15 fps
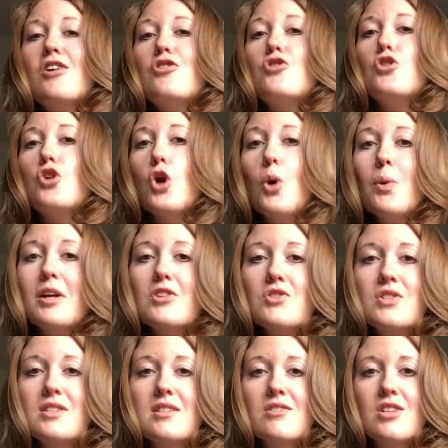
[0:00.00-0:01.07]
no
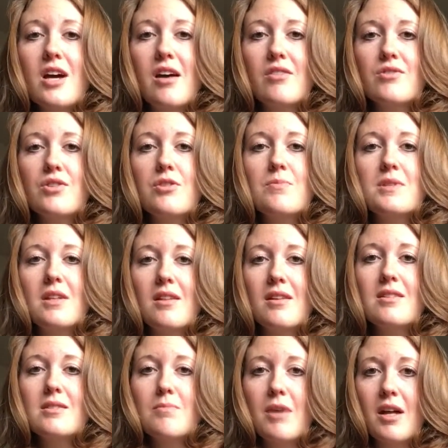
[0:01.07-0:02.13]
interest in challenge groups. And
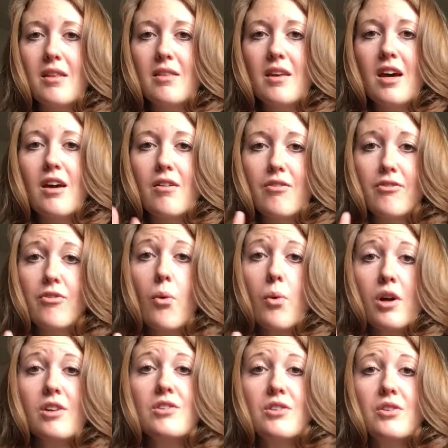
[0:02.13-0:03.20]
this month I have
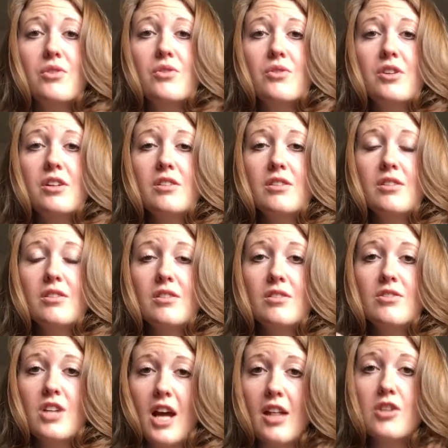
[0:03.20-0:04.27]
4 new
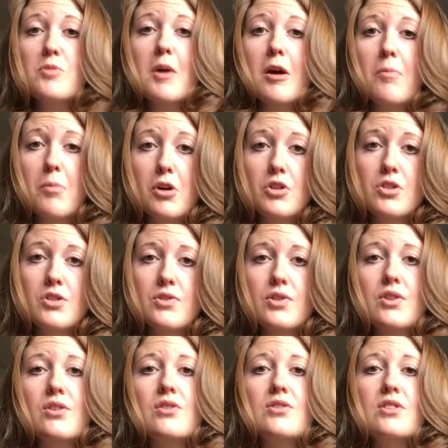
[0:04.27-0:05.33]
challenge pack
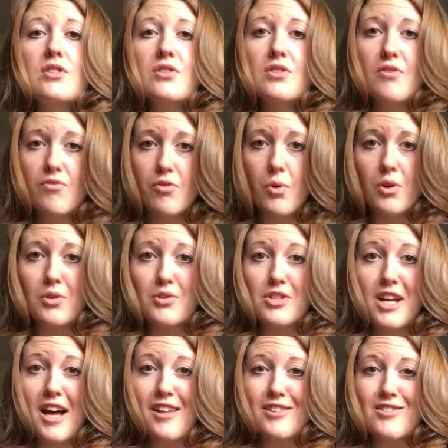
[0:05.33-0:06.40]
purchasers and 4 new
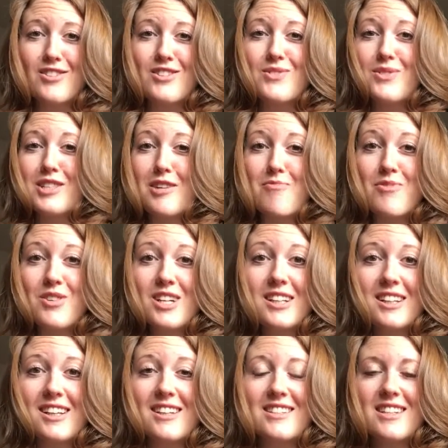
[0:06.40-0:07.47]
challengers, which I'm
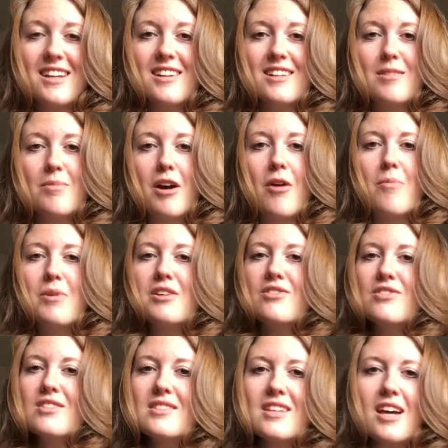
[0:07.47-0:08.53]
really excited about. But you
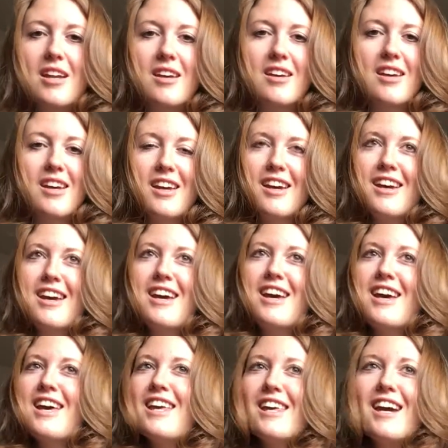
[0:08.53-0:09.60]

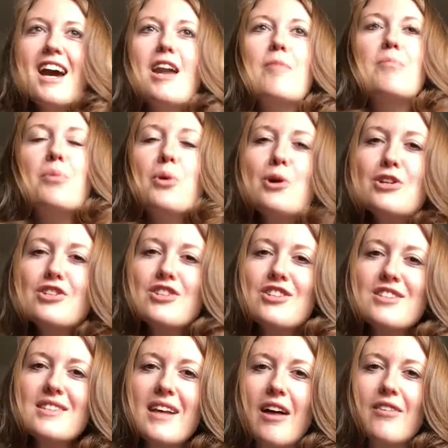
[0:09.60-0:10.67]
gotta push
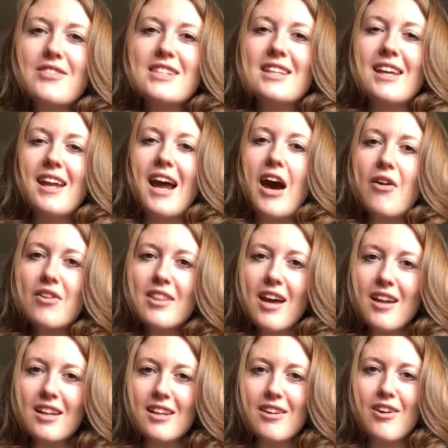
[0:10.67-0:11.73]
yourself to get out of
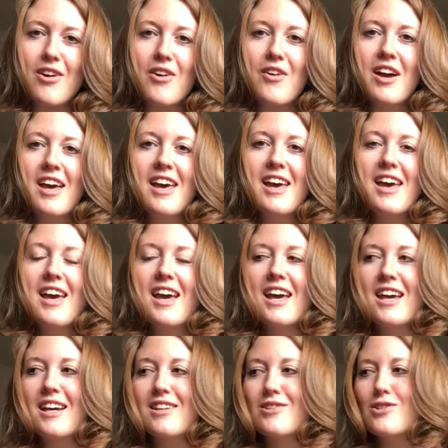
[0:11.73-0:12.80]
that ego
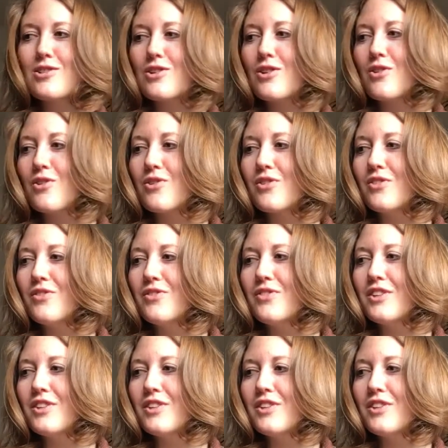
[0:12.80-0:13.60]
and to